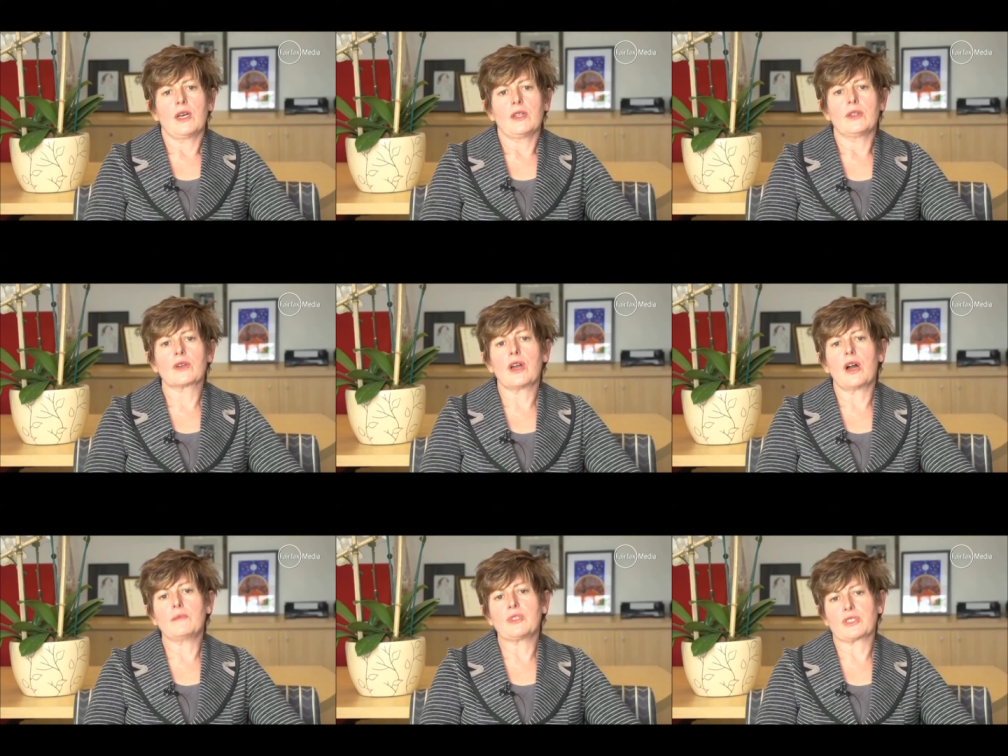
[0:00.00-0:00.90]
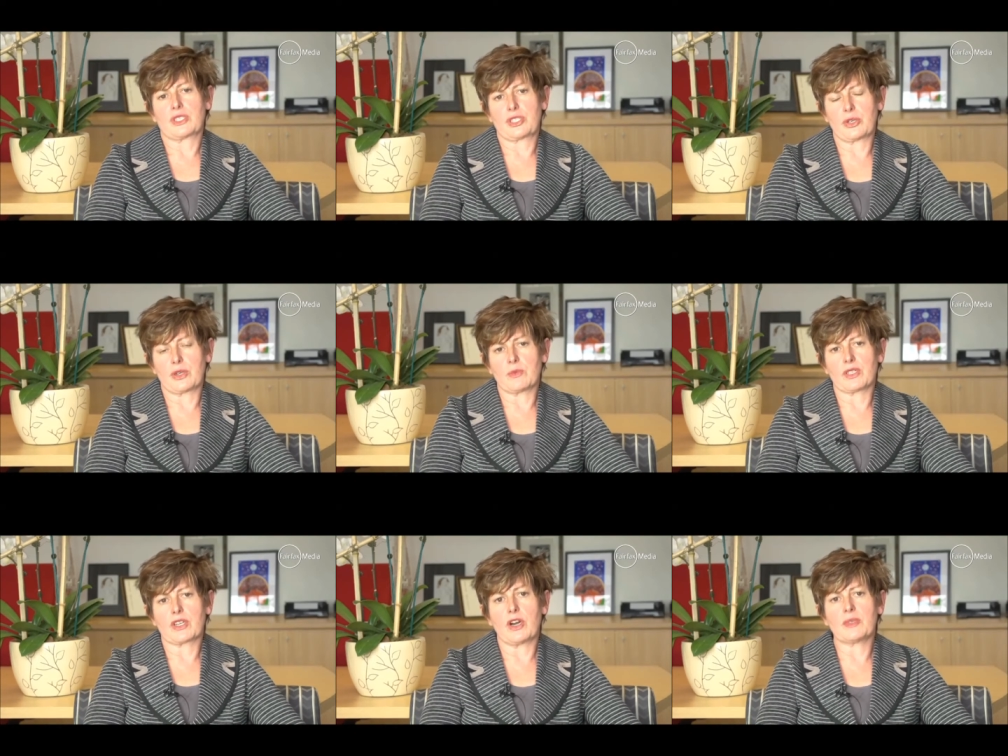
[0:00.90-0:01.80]
Look, I'm not sure I want
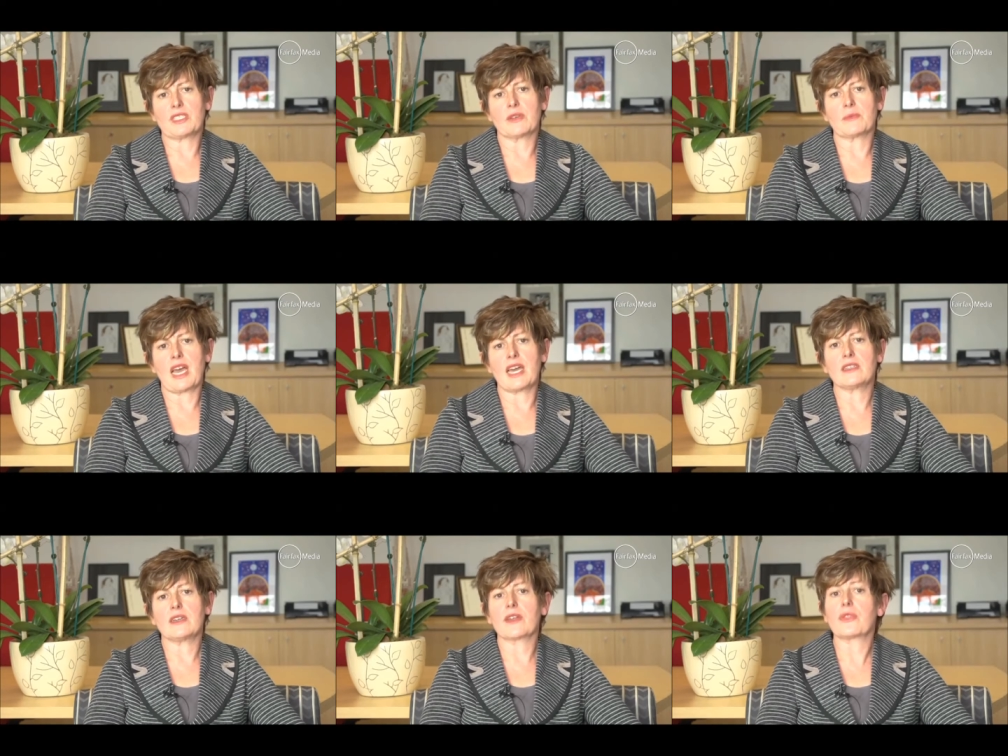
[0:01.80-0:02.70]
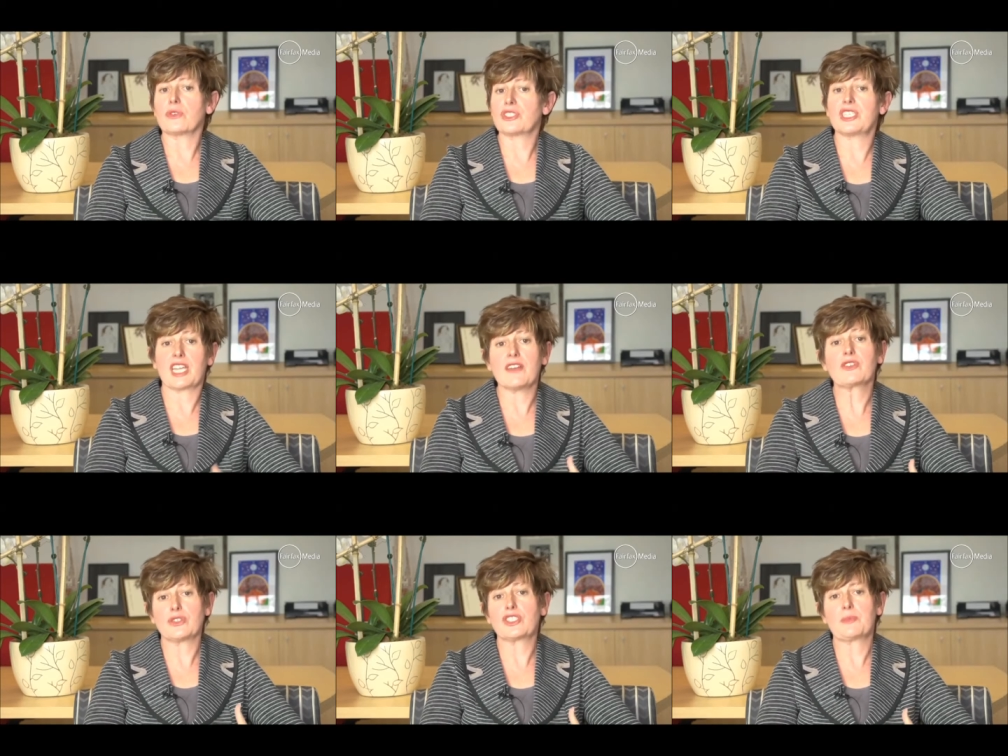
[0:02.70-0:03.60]
to comment on that. I thought she gave a
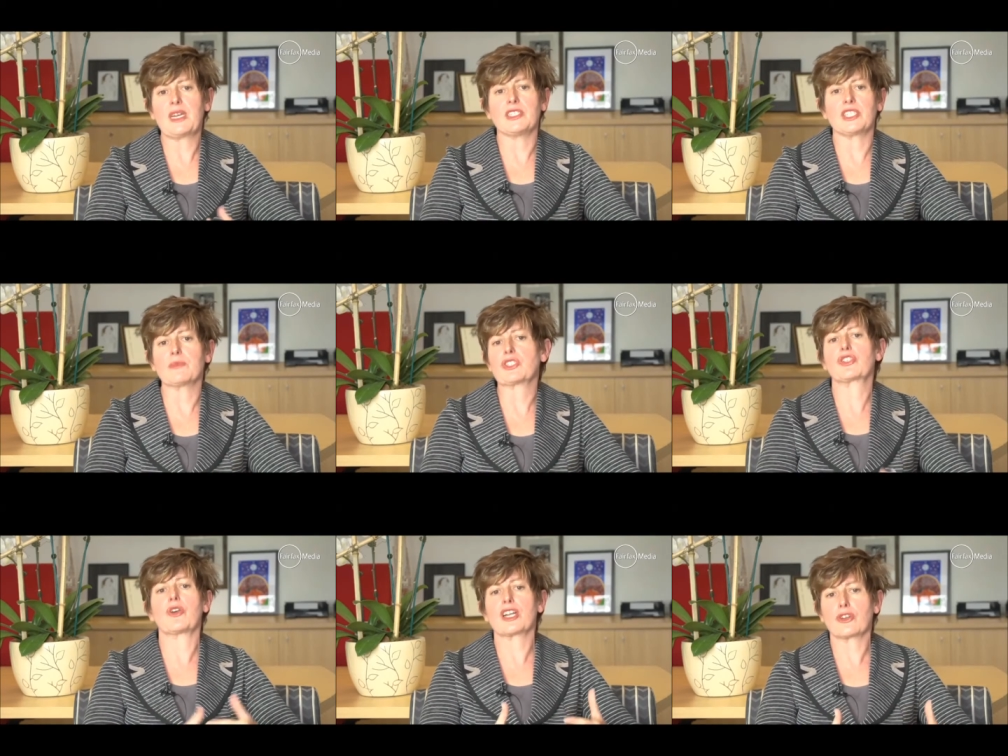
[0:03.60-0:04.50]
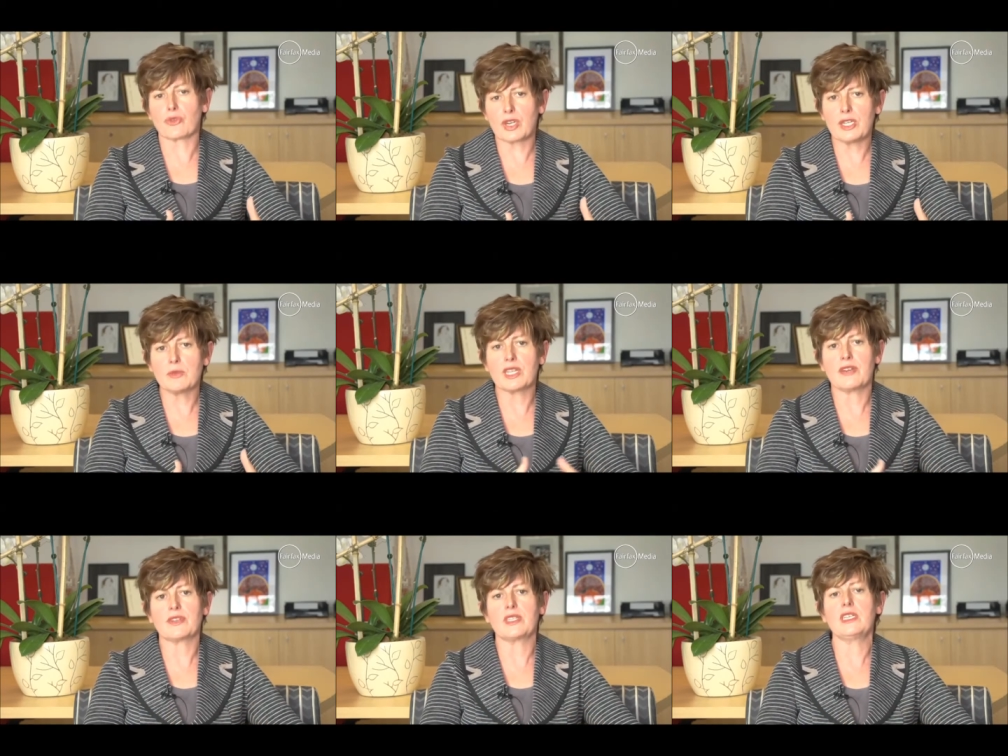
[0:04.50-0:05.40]
good speech. I'm not sure I agree with
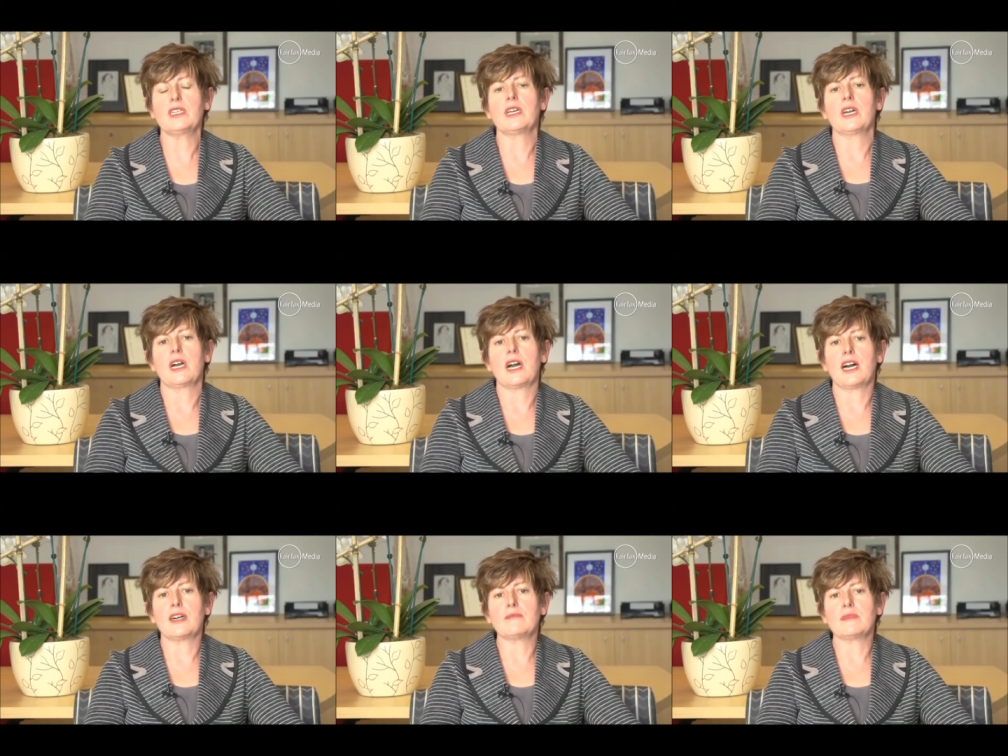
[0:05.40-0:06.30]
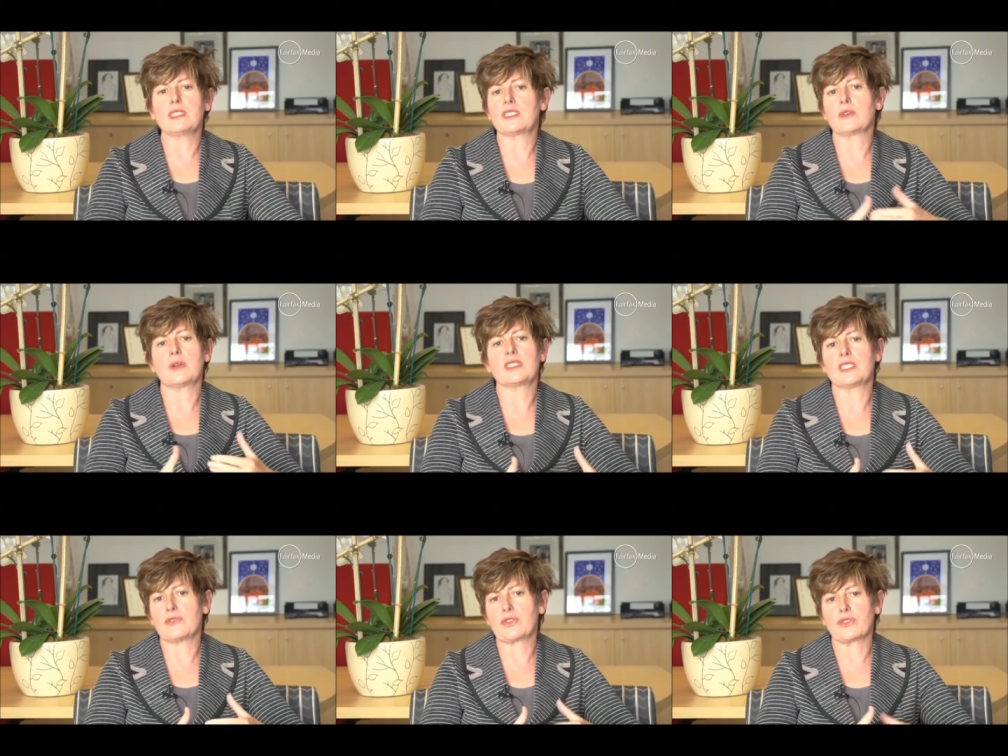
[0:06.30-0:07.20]
everything. Um, it's always a
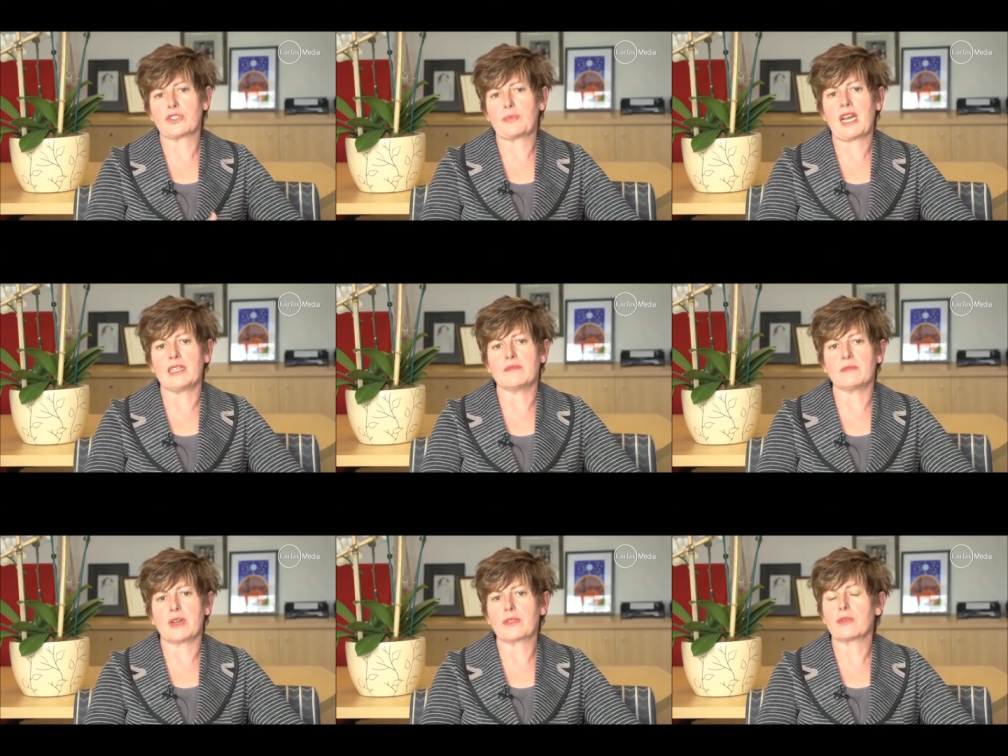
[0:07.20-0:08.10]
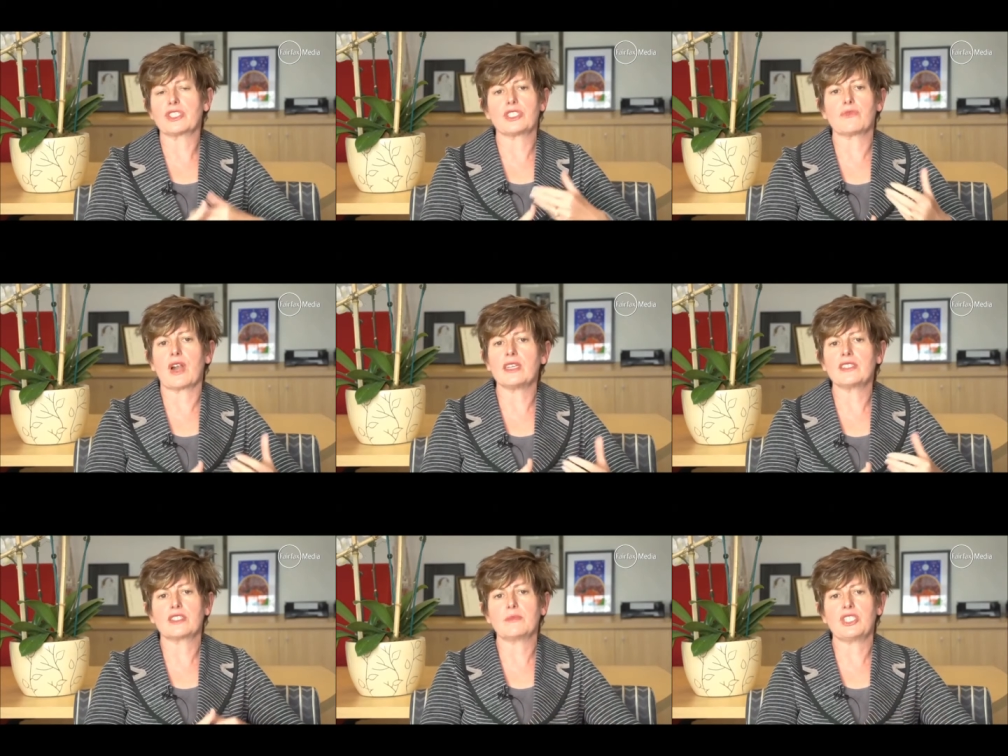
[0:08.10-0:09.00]
difficult debate. I thought she
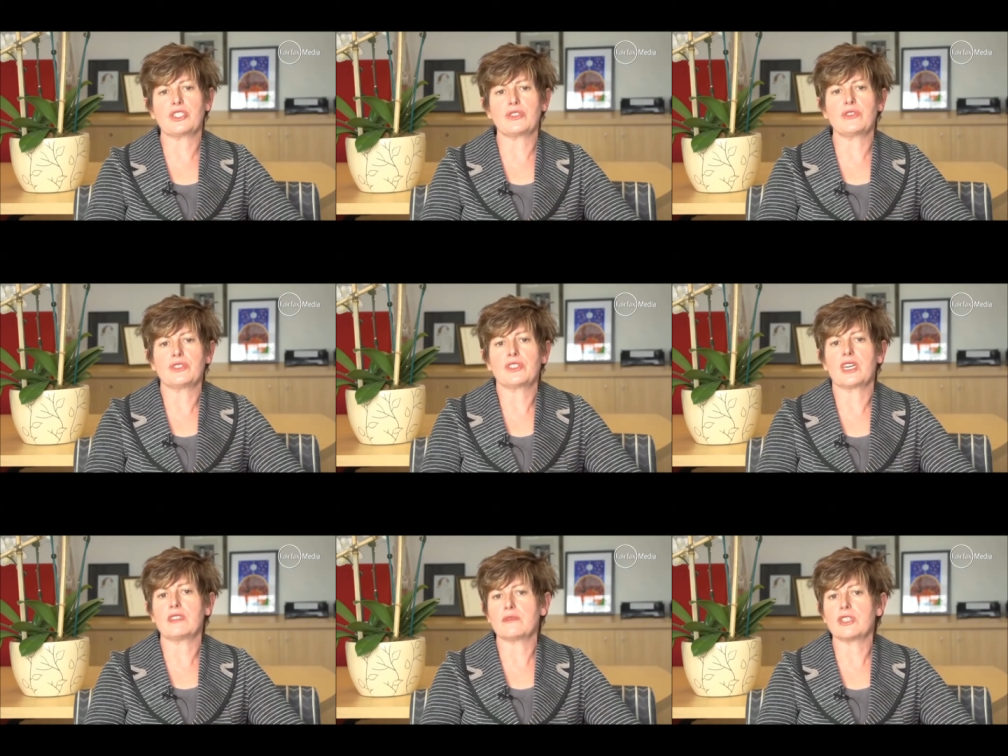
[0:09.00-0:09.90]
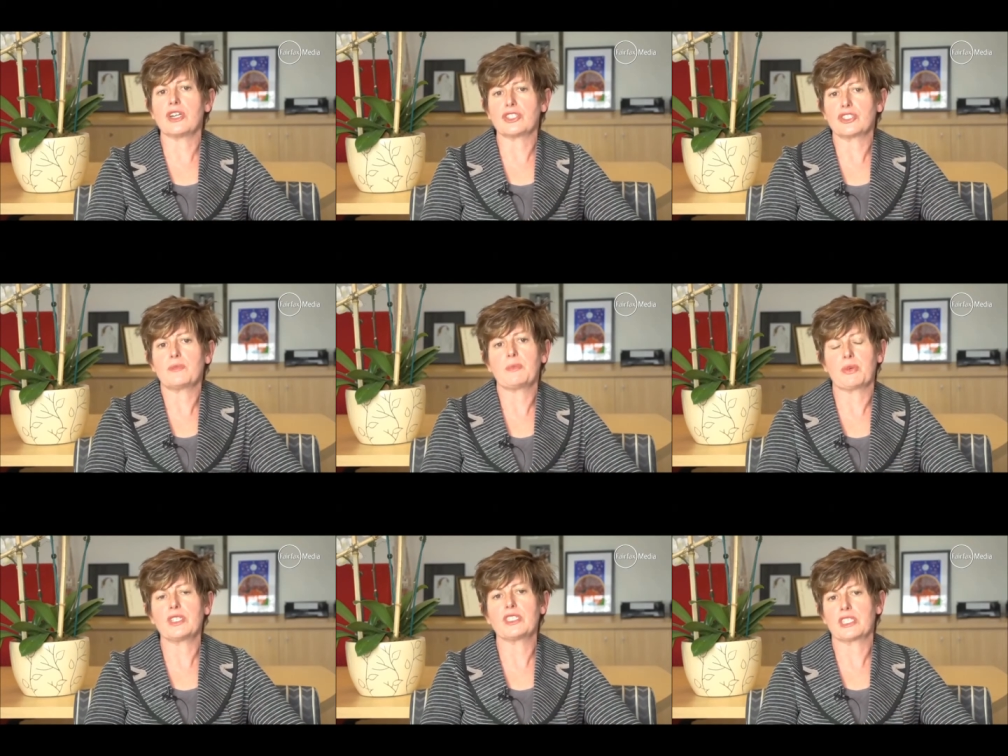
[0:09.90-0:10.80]
raised some issues that, you know, should be
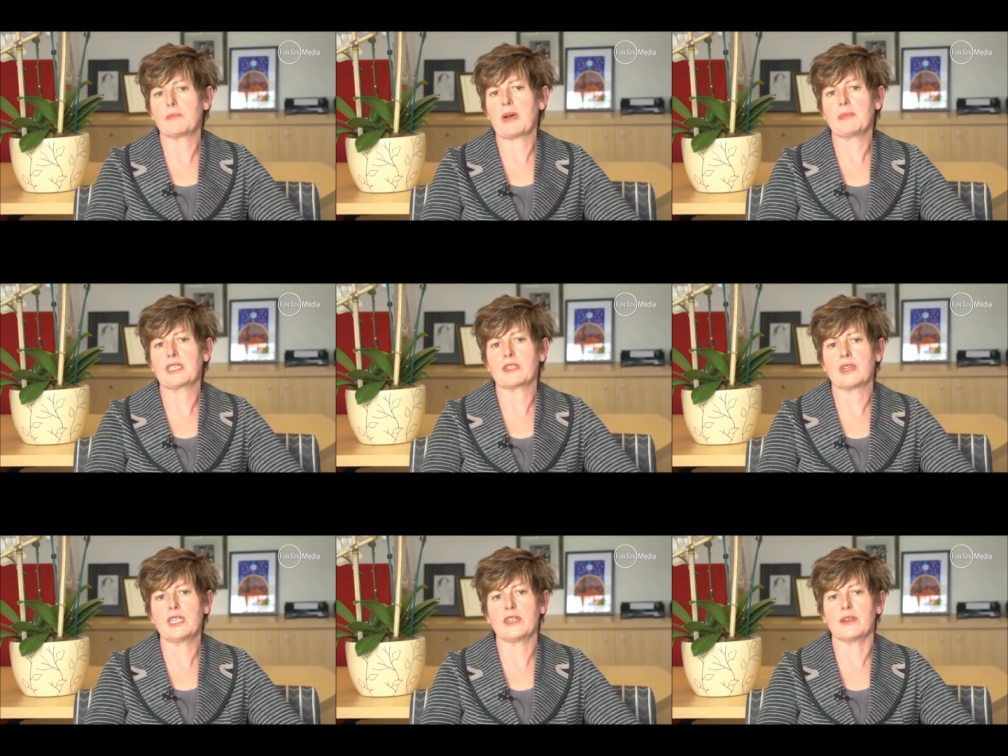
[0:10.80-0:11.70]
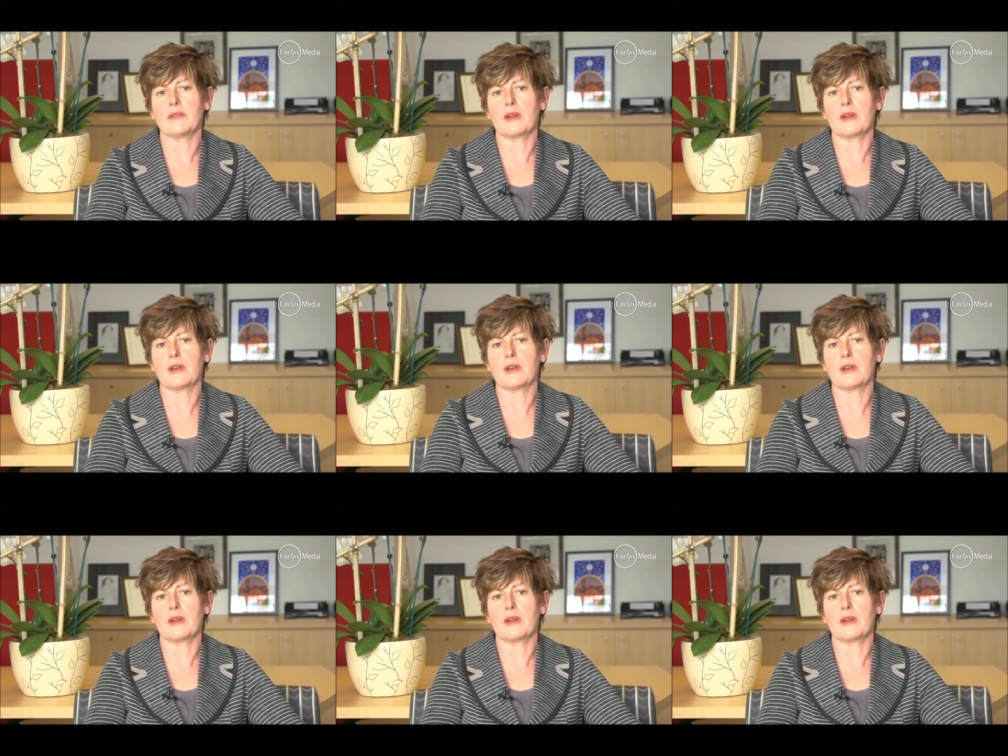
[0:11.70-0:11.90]
put into the public arena.